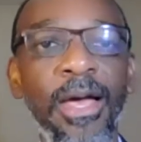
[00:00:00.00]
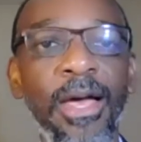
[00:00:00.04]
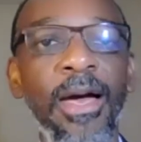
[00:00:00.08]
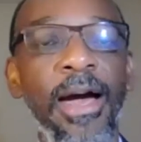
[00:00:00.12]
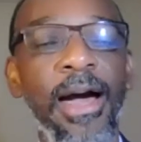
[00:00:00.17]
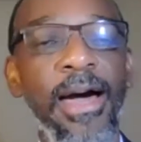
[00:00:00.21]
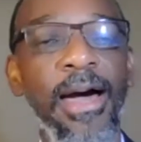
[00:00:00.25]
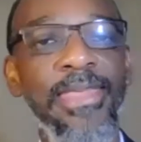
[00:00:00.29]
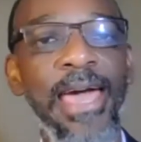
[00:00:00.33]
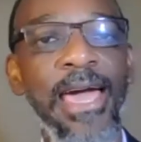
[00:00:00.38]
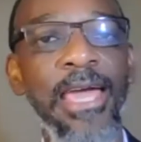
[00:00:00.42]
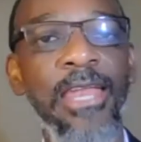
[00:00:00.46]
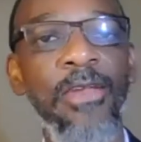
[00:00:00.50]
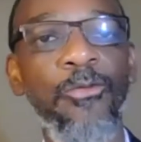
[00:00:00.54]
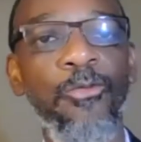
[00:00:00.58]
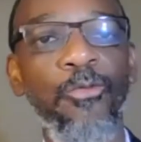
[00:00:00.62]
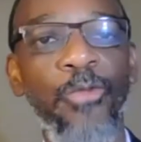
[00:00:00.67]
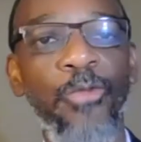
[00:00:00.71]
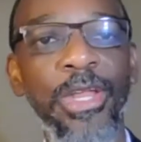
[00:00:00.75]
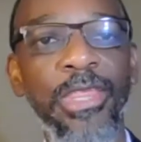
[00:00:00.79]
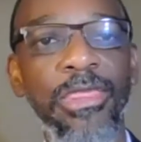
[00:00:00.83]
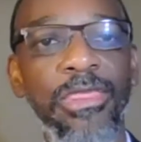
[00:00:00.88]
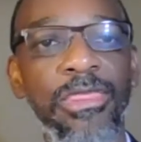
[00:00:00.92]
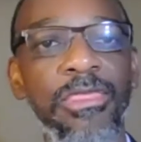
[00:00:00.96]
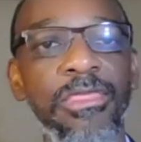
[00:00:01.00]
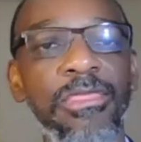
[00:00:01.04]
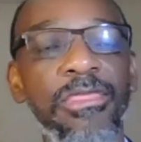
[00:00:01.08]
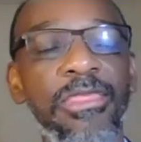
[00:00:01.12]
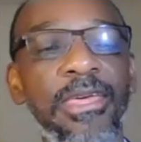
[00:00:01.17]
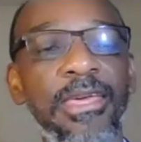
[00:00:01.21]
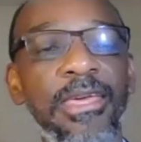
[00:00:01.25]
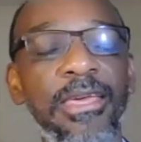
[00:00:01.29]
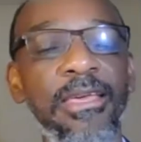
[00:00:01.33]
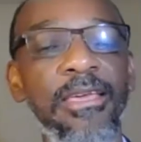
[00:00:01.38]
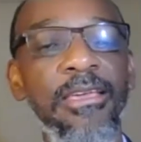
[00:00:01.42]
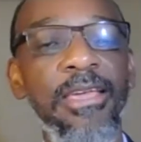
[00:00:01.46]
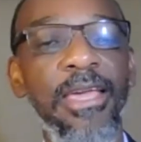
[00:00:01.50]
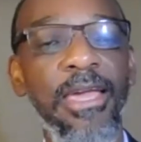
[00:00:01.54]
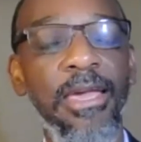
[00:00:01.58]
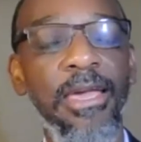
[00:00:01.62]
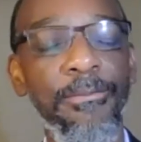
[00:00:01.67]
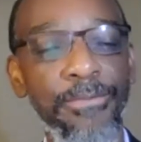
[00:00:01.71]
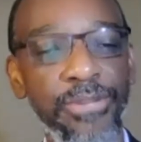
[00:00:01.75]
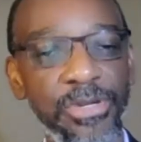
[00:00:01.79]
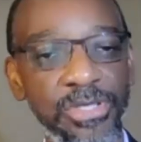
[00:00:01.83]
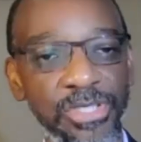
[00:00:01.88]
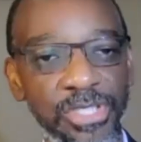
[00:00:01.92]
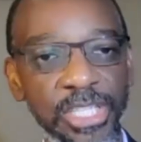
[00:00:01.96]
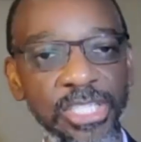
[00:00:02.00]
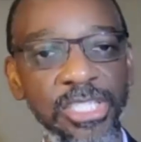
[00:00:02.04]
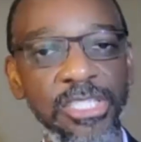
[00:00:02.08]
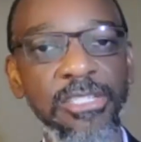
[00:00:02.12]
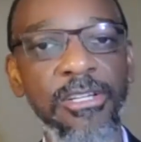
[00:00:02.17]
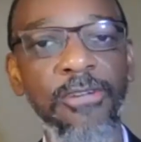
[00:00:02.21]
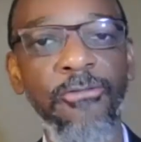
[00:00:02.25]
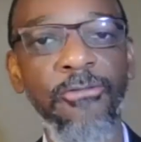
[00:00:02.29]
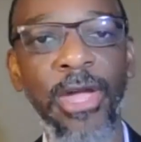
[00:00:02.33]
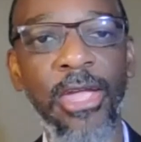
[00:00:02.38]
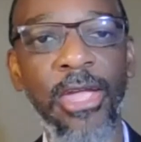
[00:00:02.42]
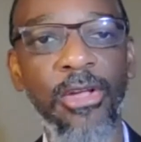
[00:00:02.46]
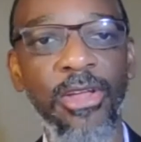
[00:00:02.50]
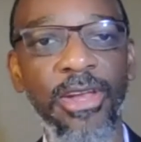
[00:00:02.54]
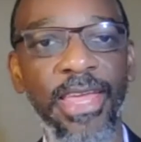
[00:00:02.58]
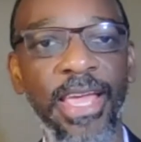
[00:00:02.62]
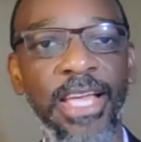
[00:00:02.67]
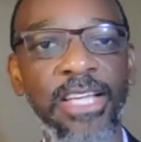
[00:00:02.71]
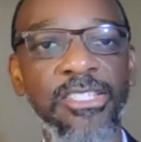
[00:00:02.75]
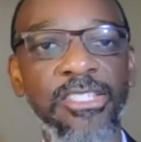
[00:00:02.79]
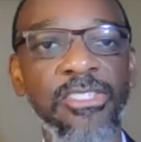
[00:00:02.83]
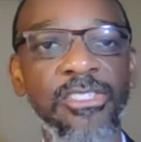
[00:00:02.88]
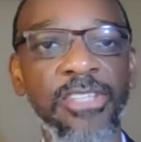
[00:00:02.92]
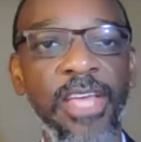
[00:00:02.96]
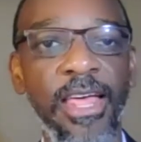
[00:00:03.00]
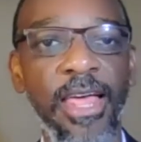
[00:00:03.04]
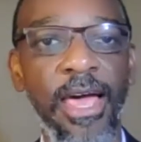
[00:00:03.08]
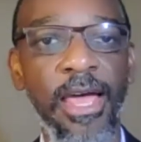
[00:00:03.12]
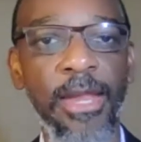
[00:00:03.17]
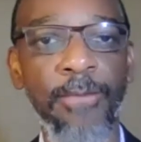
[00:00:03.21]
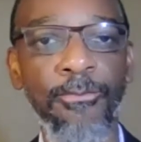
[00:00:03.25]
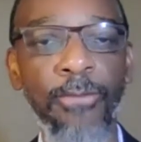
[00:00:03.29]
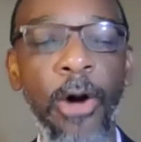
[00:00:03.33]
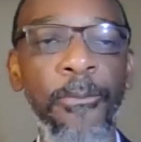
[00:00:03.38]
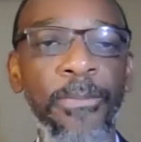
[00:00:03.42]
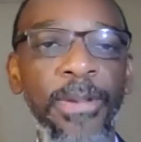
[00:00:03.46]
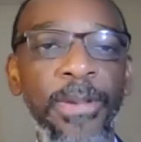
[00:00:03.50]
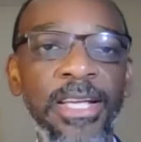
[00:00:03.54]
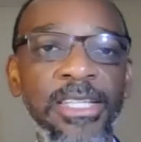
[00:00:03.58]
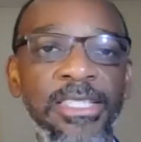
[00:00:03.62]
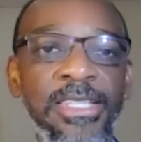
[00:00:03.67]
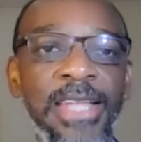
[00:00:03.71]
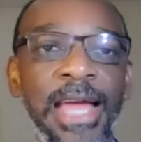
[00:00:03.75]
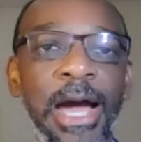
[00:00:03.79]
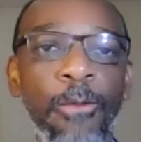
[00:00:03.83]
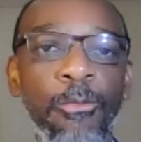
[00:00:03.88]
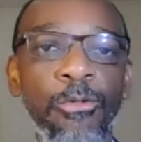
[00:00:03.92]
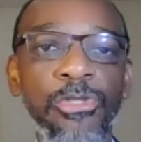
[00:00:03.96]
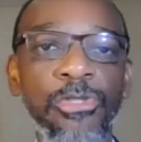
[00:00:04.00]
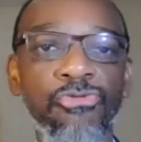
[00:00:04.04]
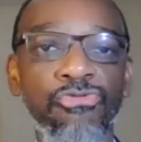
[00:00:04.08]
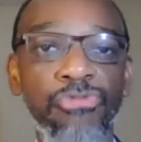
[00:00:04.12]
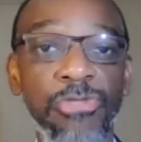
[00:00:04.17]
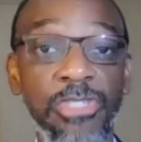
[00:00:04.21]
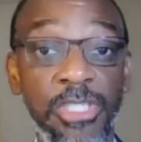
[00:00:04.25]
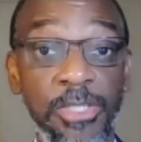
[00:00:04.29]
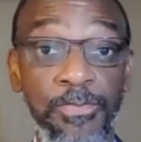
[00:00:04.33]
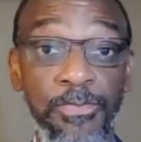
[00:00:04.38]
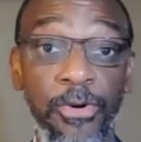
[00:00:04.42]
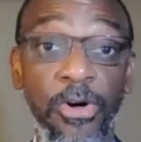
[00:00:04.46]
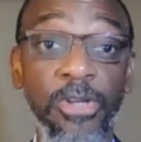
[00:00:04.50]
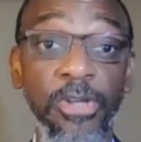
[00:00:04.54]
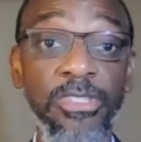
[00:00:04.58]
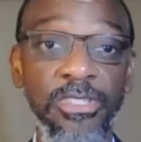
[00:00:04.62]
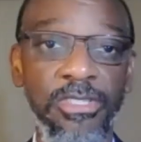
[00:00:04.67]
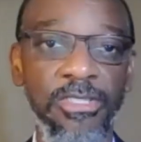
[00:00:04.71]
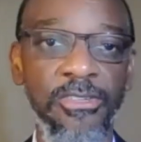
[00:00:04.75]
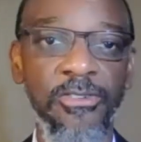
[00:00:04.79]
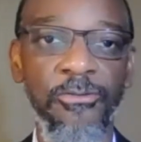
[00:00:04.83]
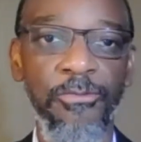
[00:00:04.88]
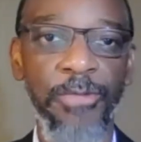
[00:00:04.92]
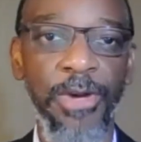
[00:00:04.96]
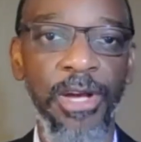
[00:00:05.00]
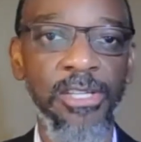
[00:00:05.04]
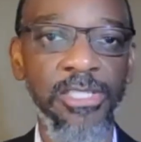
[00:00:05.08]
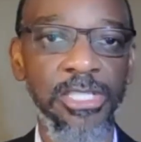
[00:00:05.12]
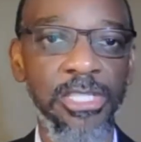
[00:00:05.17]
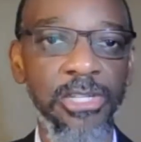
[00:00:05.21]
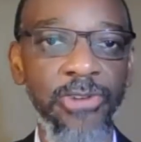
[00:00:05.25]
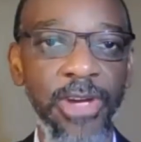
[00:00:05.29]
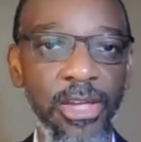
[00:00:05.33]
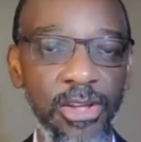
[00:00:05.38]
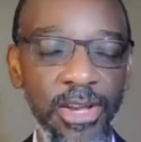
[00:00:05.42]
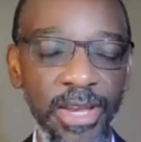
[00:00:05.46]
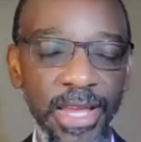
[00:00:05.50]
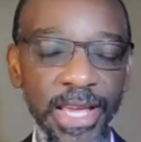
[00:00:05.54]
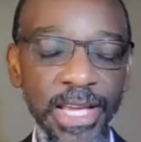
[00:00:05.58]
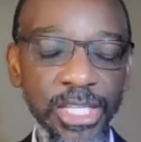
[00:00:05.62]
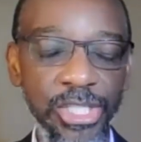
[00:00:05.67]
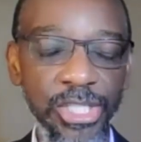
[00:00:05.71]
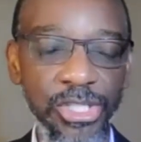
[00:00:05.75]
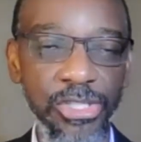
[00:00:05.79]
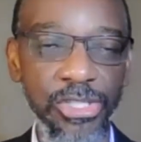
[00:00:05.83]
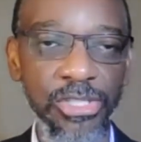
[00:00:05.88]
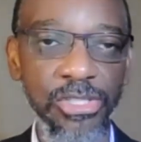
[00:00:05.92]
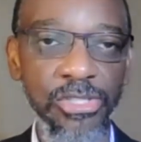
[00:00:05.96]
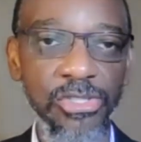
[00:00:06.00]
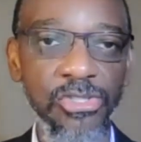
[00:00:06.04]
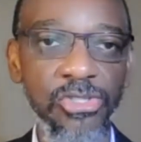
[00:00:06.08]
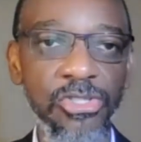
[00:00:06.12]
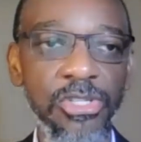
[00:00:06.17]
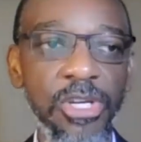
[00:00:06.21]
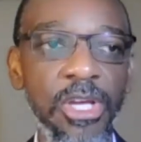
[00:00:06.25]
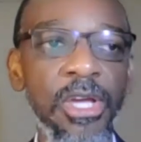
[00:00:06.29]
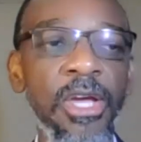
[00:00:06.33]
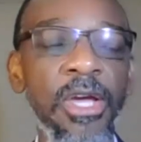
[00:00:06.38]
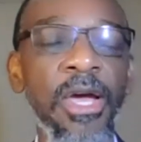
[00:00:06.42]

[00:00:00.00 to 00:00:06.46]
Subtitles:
And then with the imposition of regulations and the population that was responsive because of the regulations,